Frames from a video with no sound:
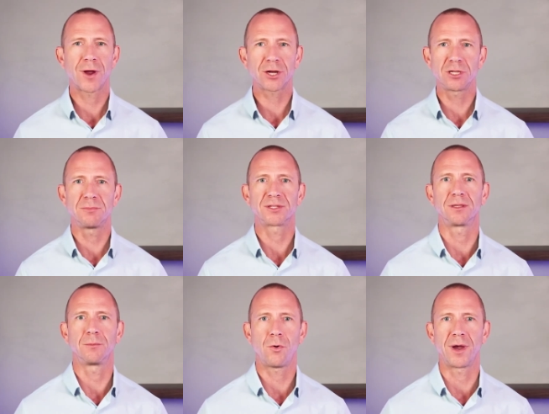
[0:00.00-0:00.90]
they're actually
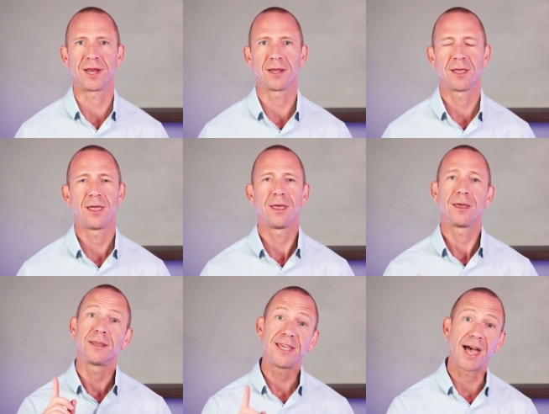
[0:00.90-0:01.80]
missing the point.
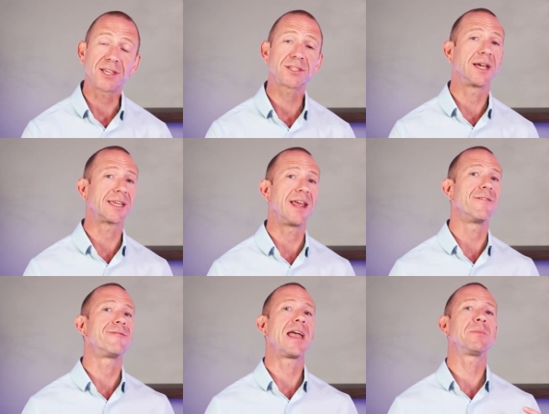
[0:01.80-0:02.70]
Yes,
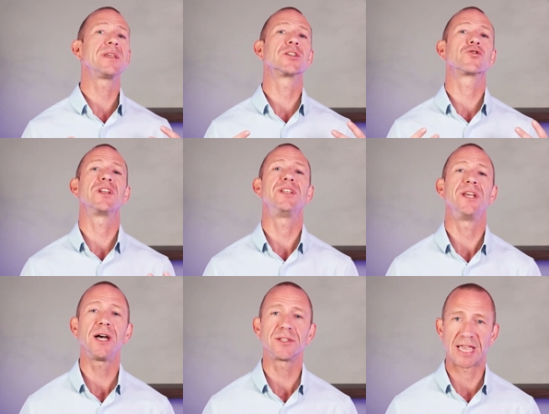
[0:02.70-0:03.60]
again, family history
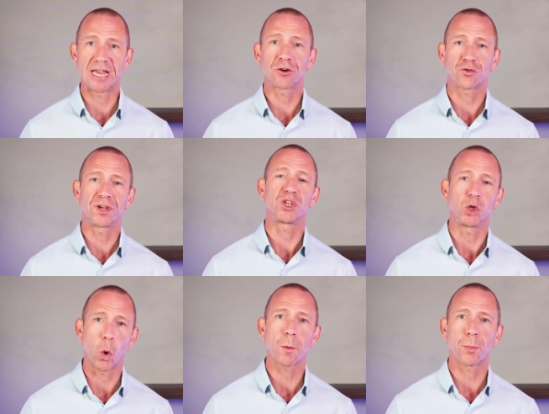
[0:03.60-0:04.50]
does increase
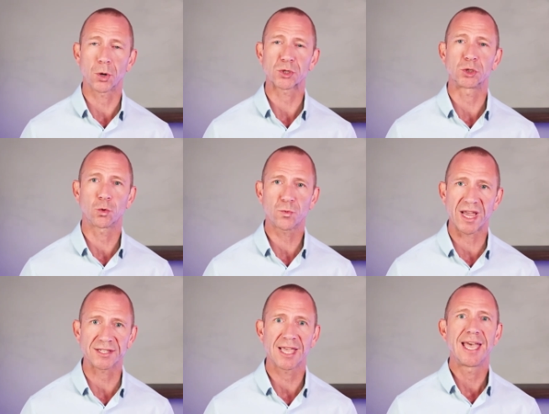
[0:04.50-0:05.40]
your personal
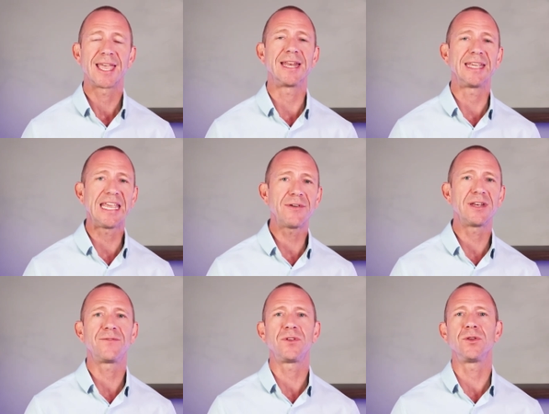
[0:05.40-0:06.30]
risk. And
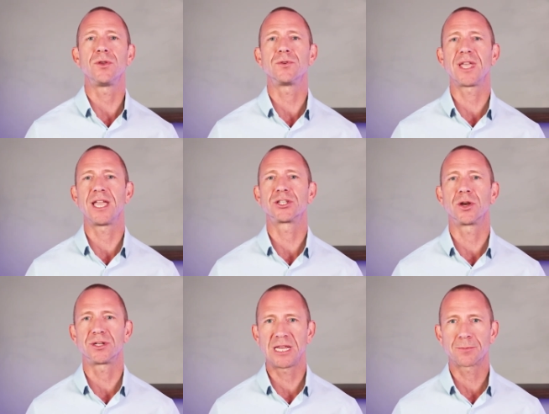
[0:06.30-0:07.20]
even if you used
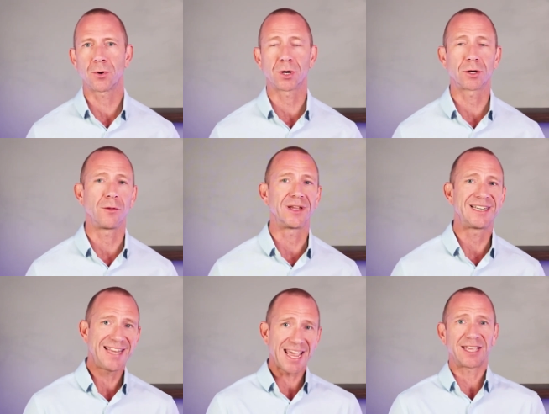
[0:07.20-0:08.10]
HRT protocol
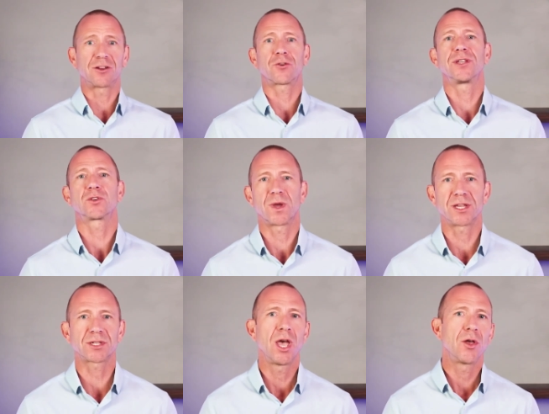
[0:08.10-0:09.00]
that did increase
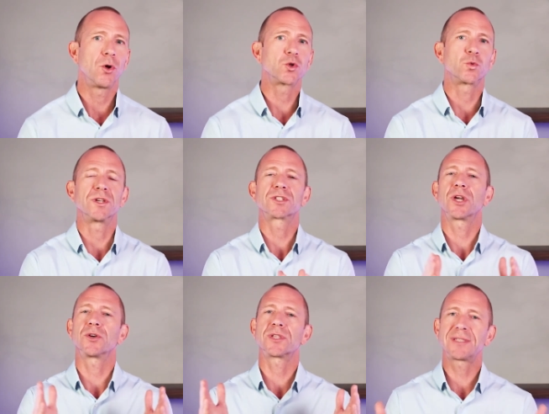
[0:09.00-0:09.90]
risk, those
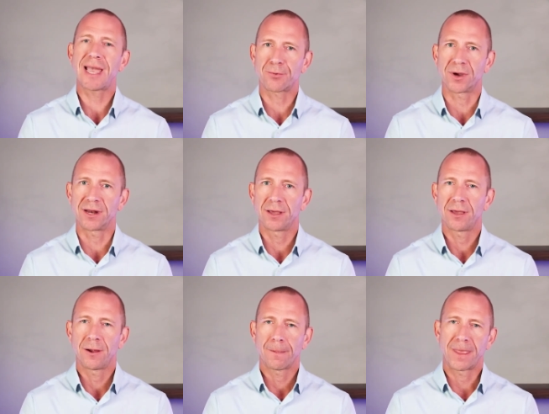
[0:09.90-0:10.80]
risks are separate.
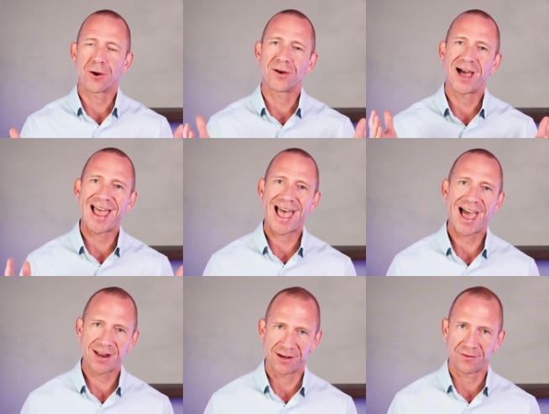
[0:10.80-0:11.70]
They are not
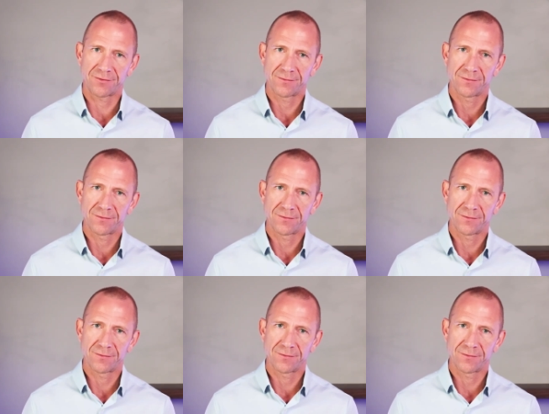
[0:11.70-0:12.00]
additive.